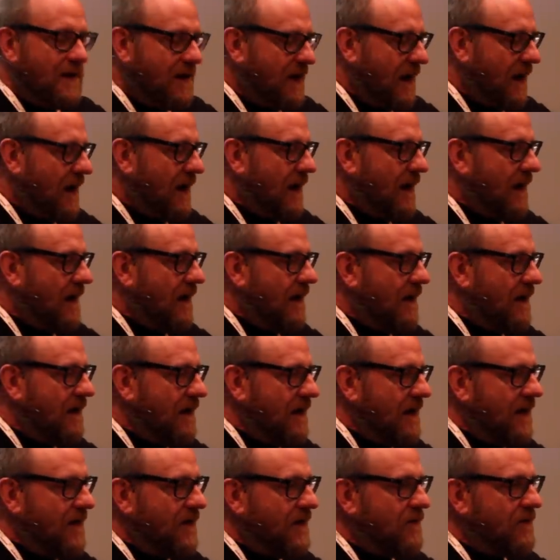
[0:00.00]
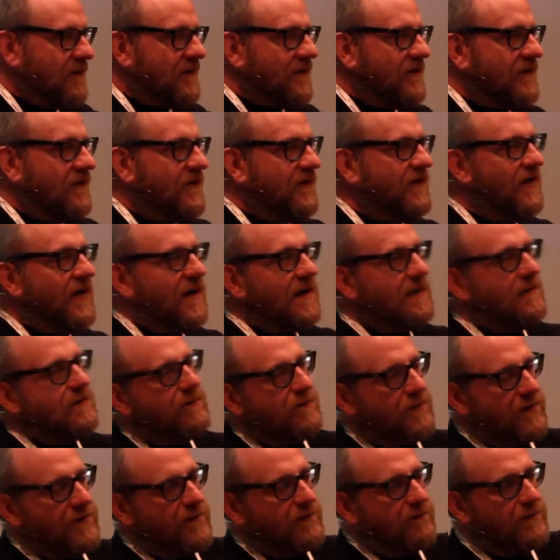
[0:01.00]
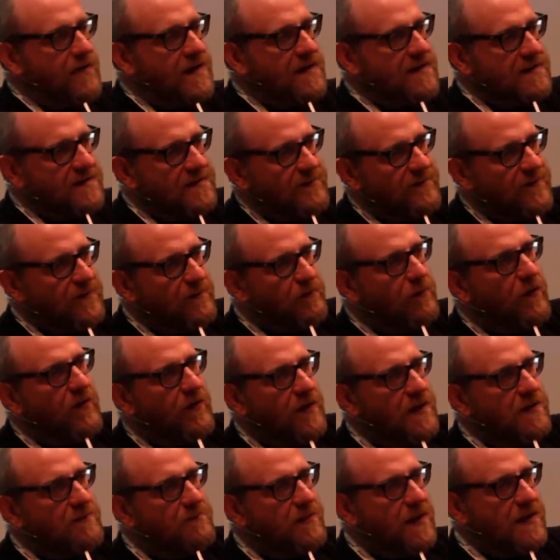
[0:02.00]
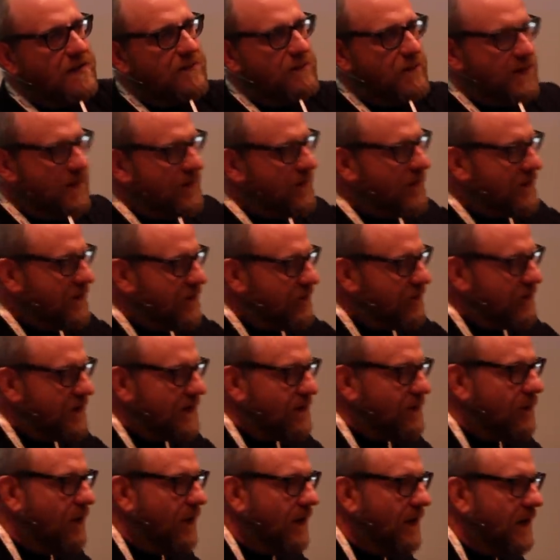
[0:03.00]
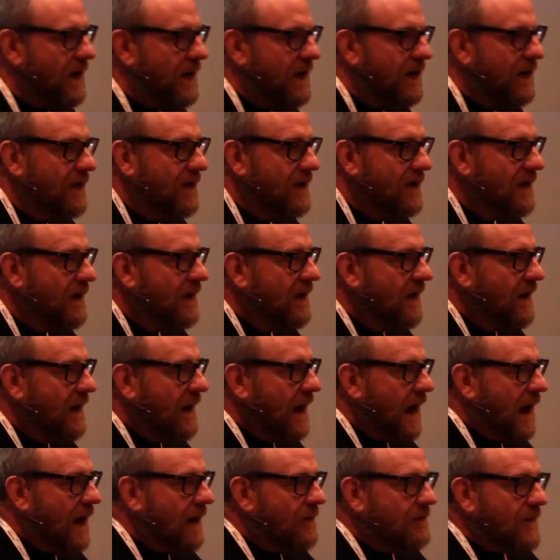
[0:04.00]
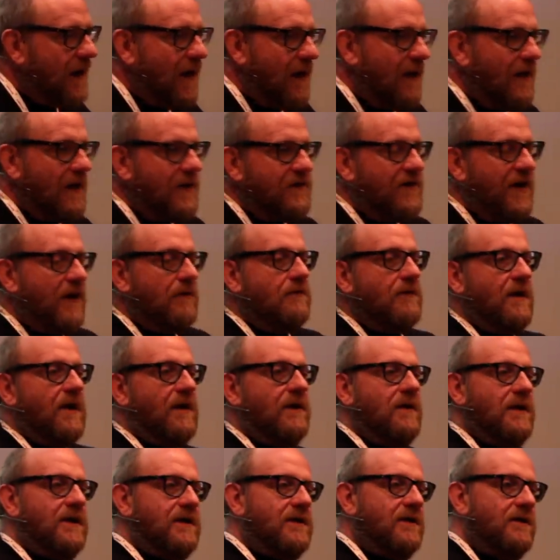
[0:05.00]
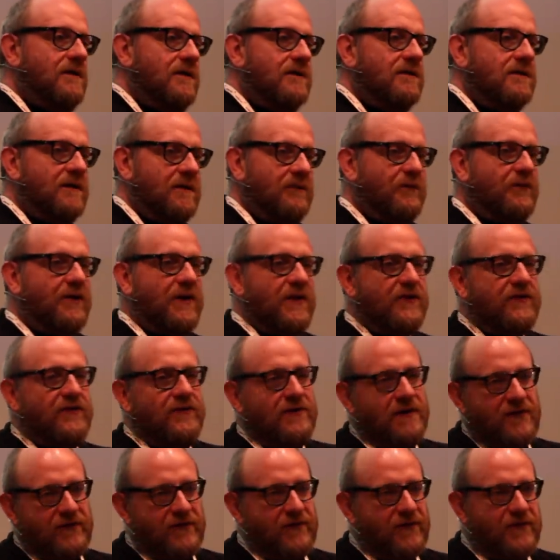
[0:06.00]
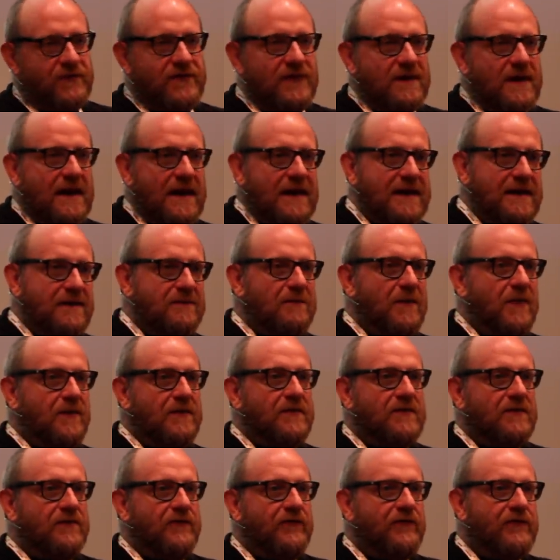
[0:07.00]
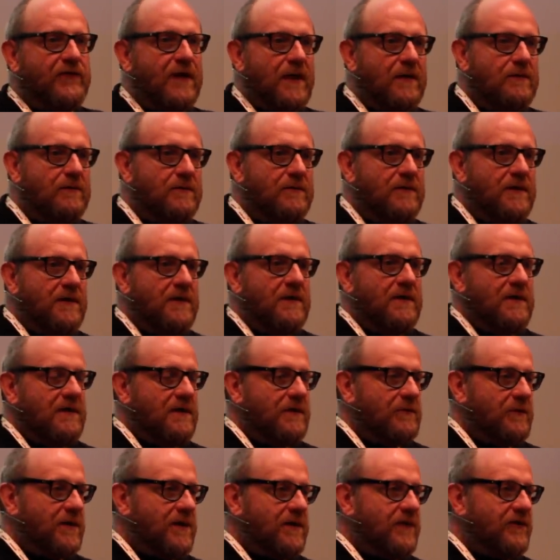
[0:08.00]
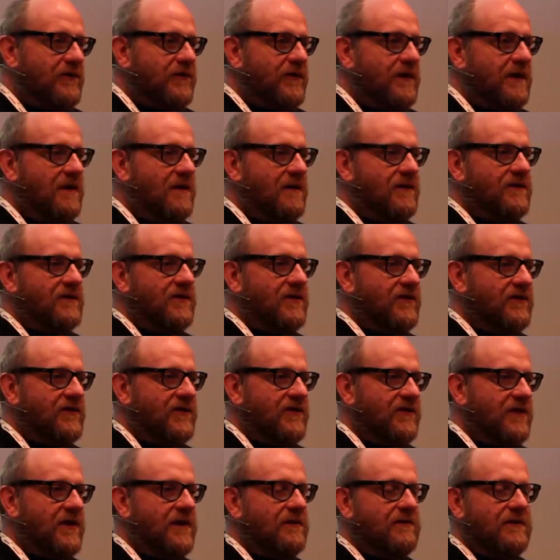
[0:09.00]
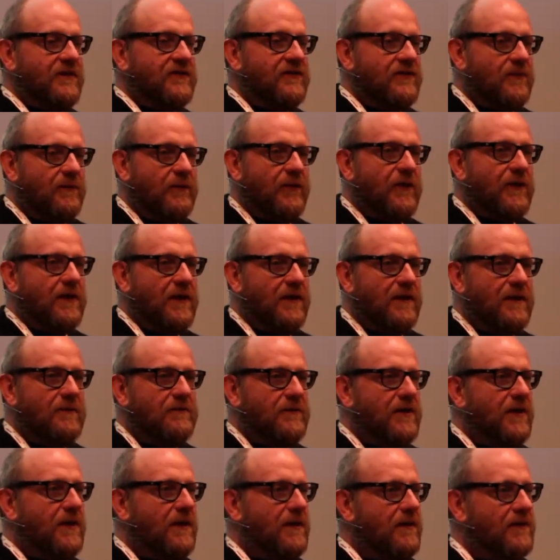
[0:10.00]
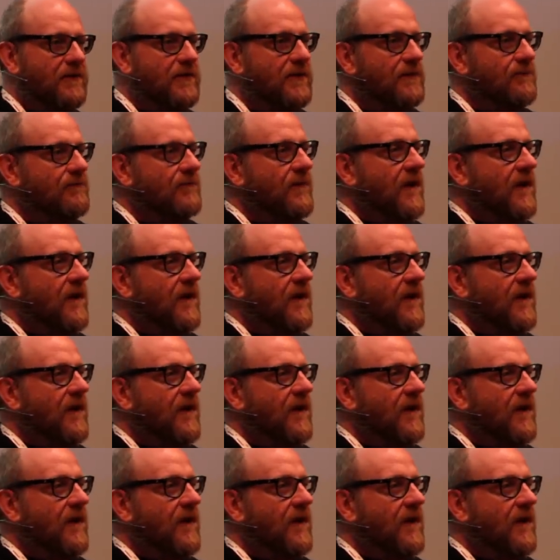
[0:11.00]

uh, in order to deal with the relatively wide bandwidth that's required. Um, I don't like compression that's not in my control because the artist is hearing something I'm not.